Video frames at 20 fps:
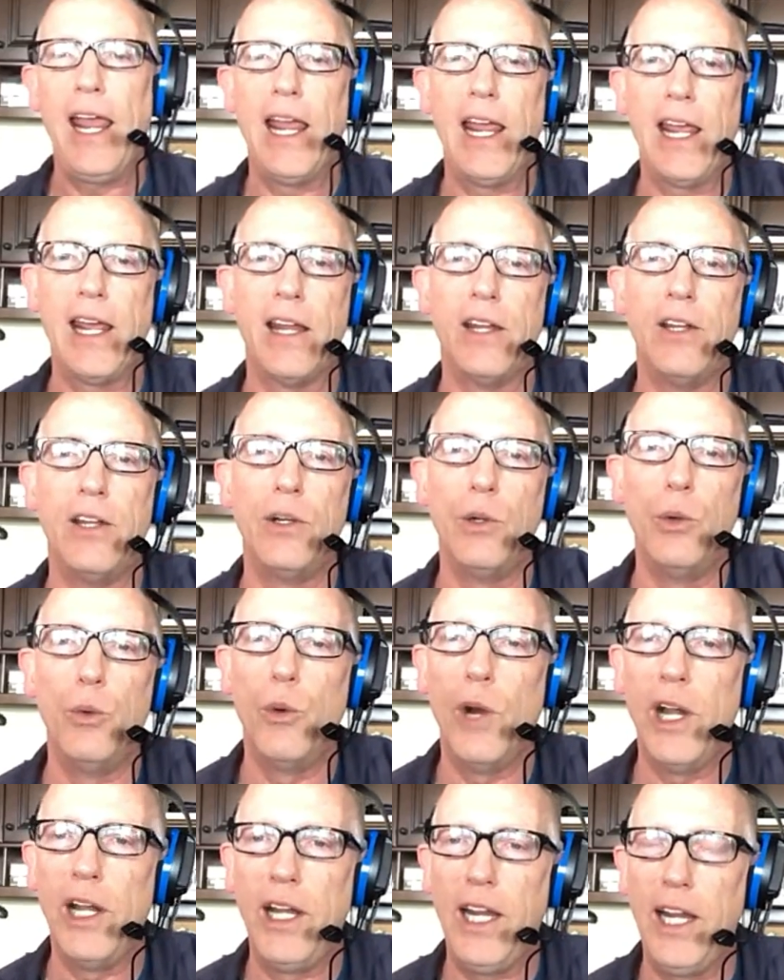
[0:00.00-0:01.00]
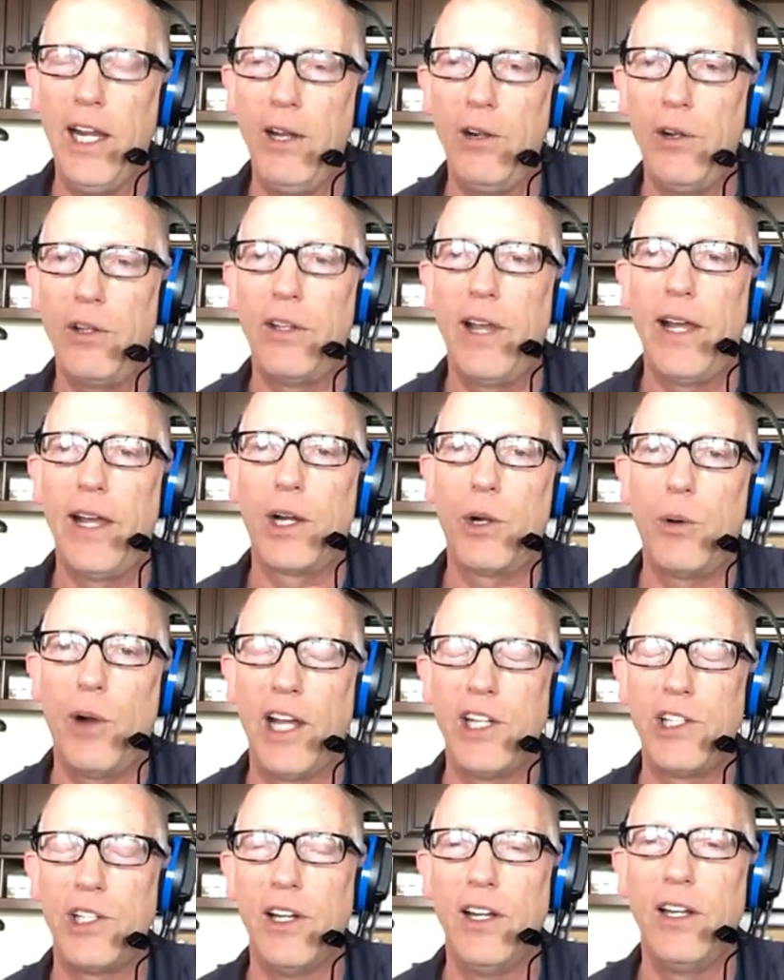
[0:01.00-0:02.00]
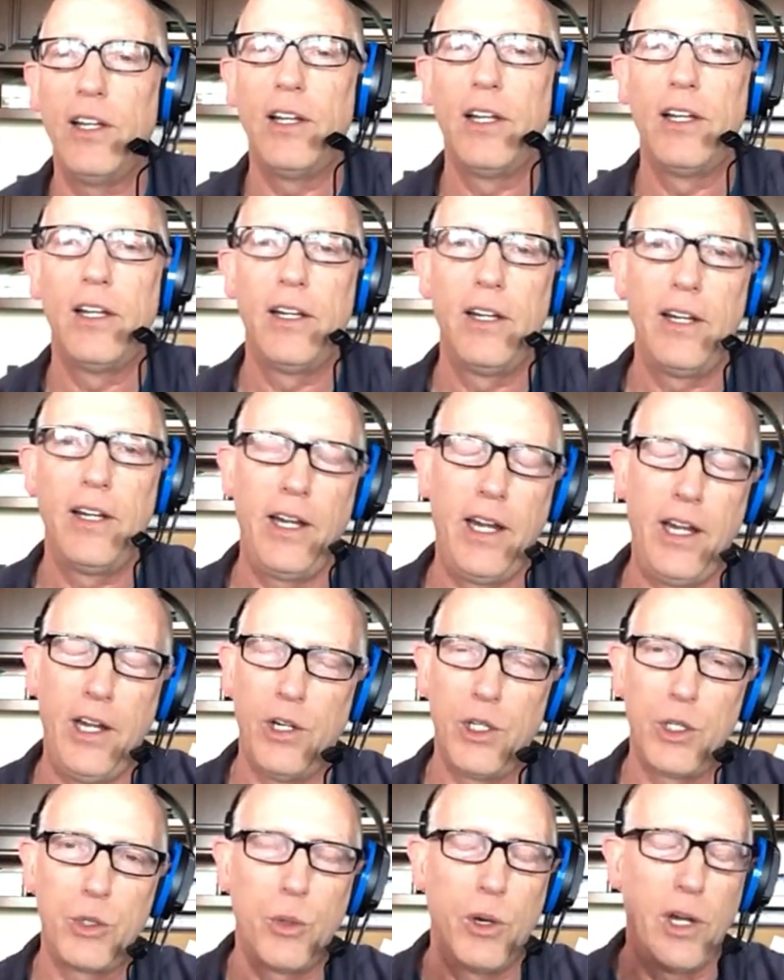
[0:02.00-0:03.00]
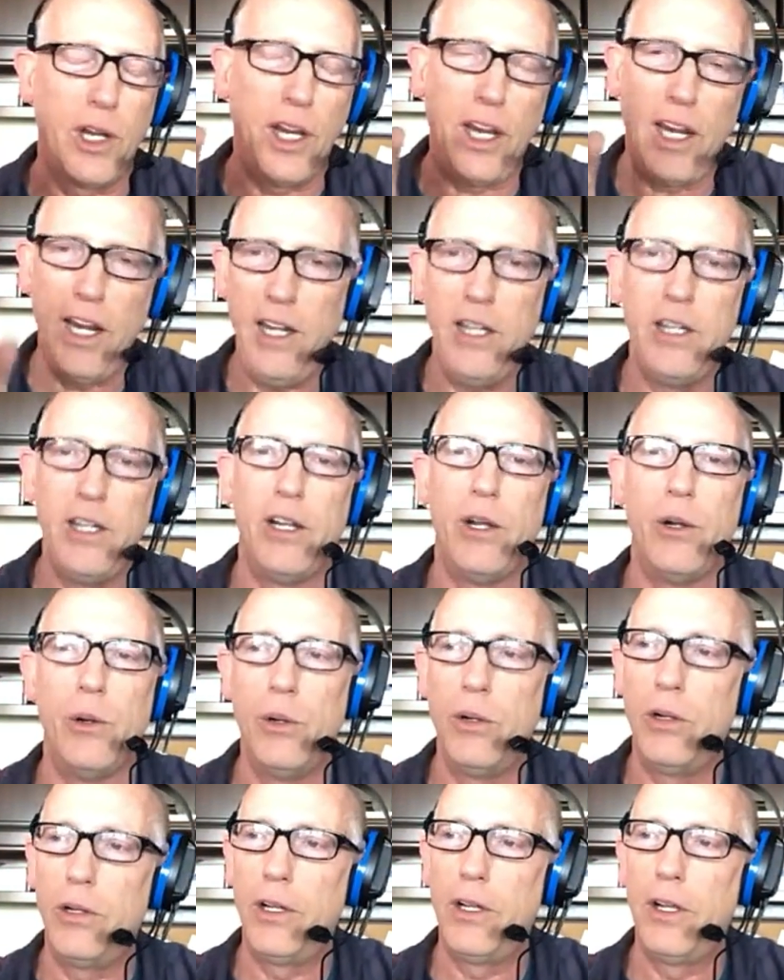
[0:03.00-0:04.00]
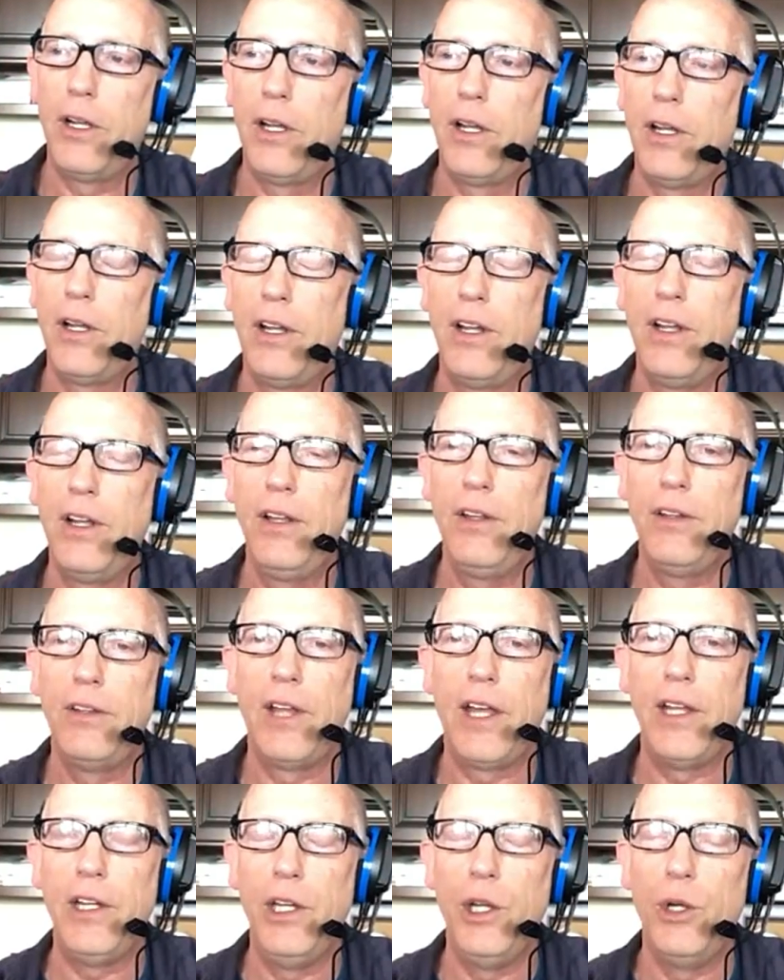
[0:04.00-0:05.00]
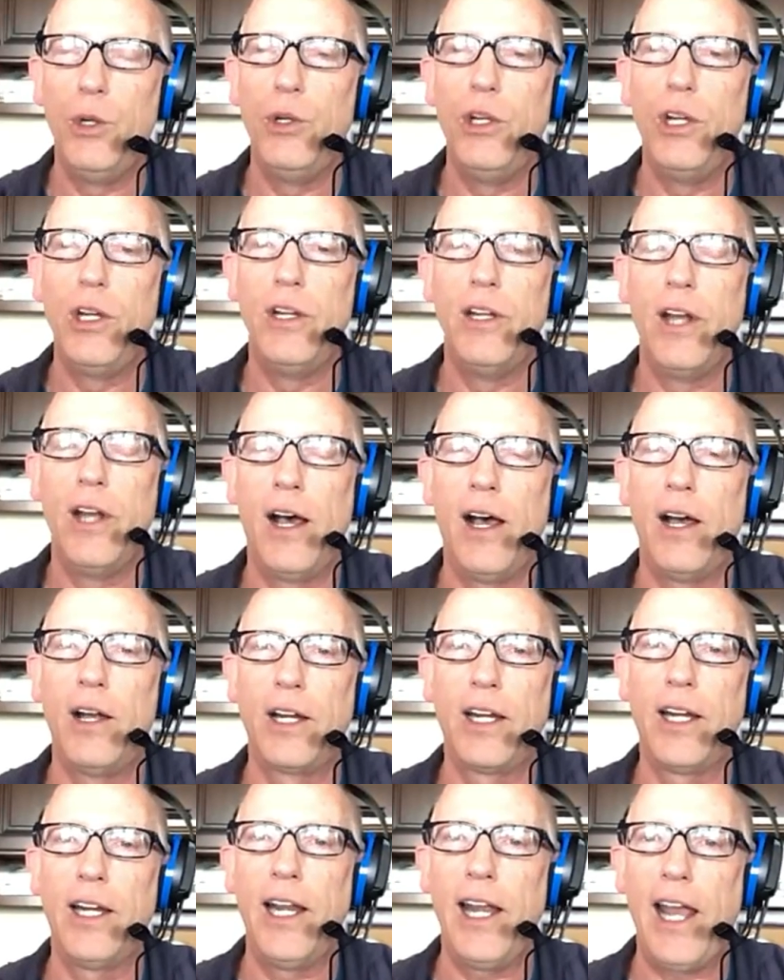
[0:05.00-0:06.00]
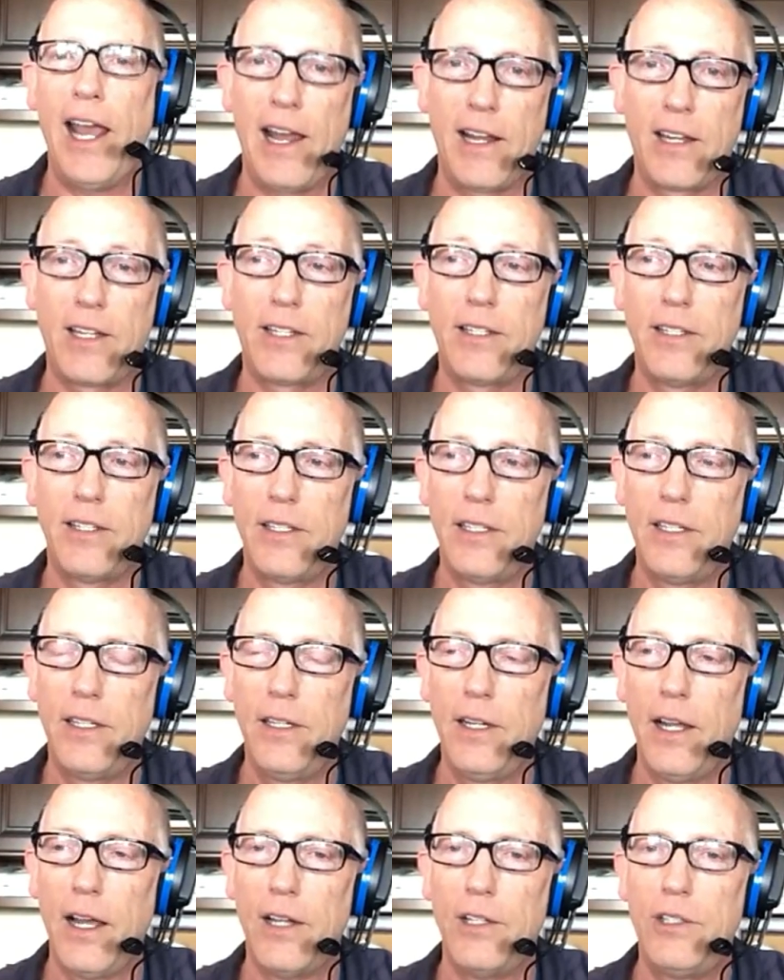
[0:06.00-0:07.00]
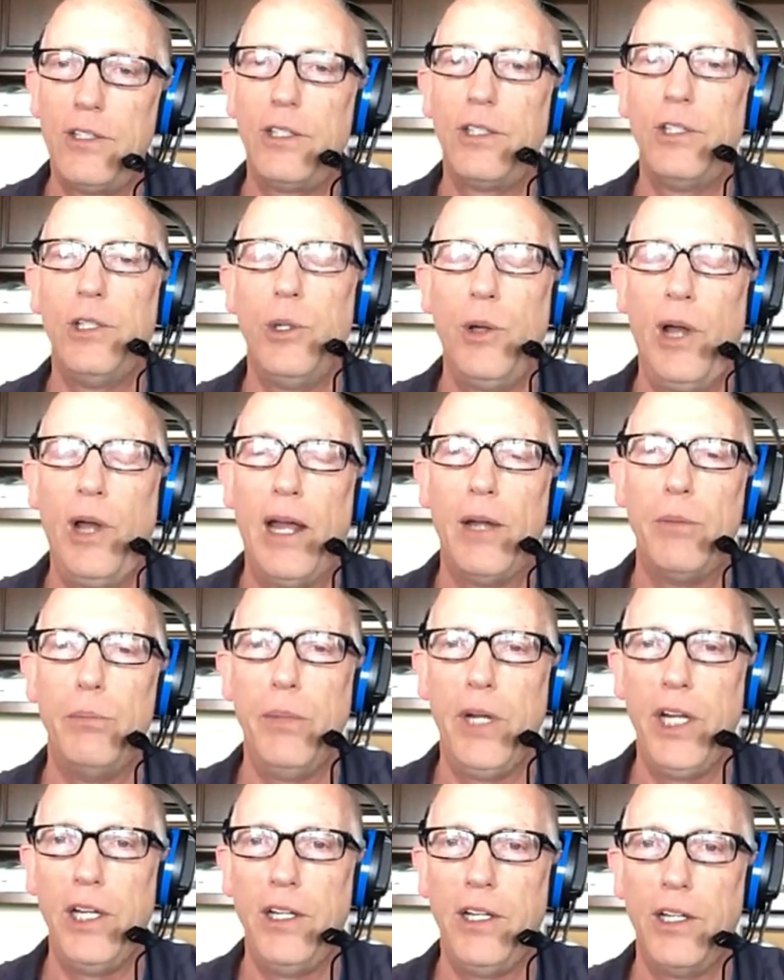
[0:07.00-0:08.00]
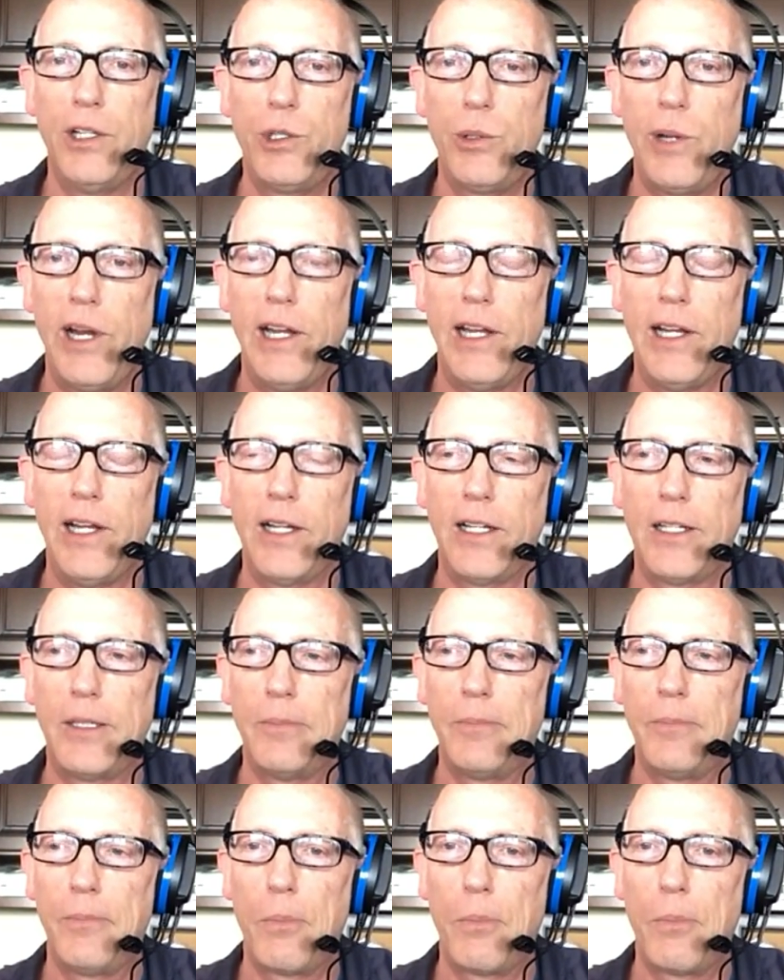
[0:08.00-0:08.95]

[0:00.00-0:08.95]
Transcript: And when he heard that question, here's what he knew that you did not get until you had media training.